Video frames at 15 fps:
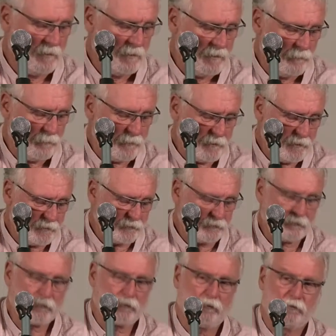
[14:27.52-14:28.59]
One day I got the
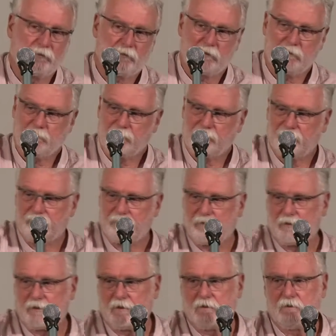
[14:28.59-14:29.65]
call to tell me my
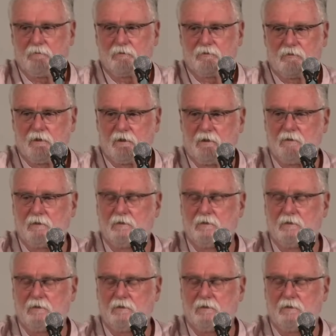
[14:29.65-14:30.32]
father was dead.